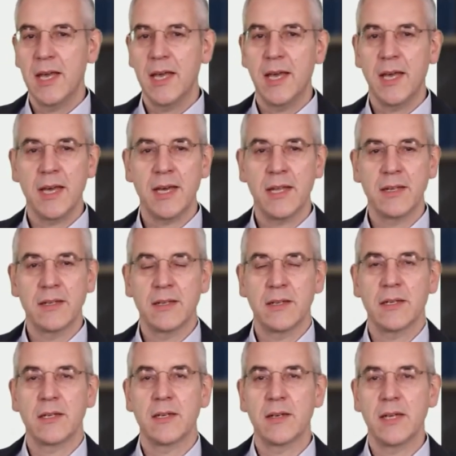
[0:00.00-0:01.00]
And
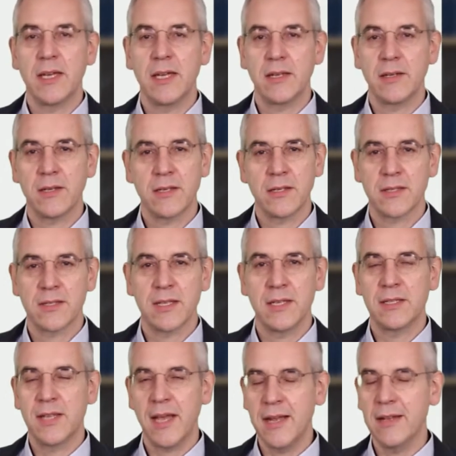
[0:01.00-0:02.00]
uh, it is
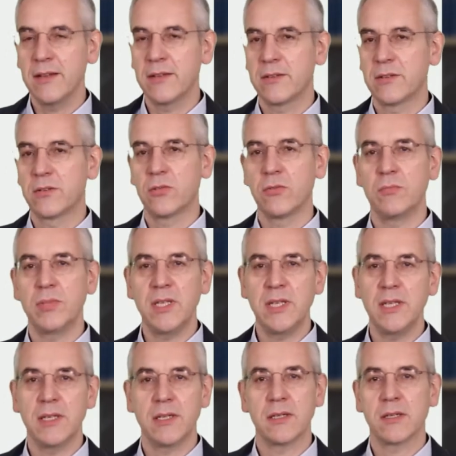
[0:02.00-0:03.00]
intended to
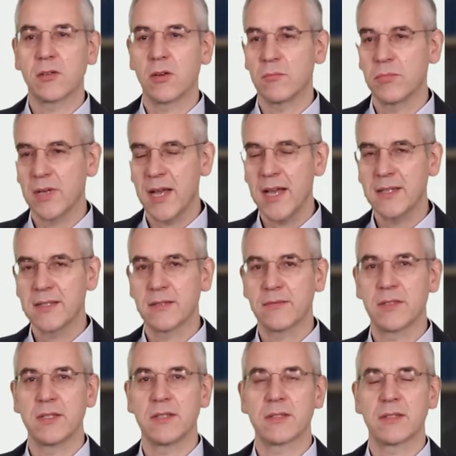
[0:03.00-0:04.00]
be a comprehensive
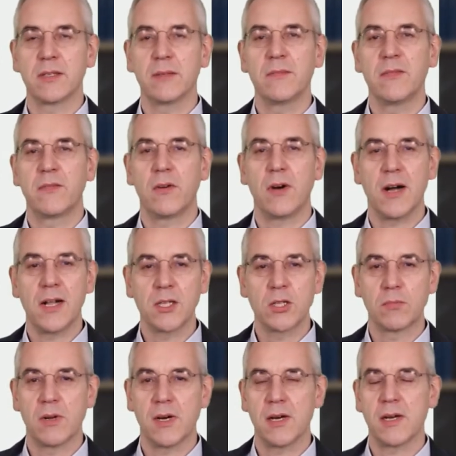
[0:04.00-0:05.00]
system for
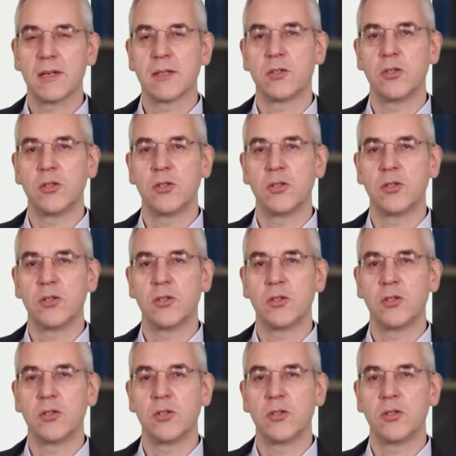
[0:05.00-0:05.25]
algebra,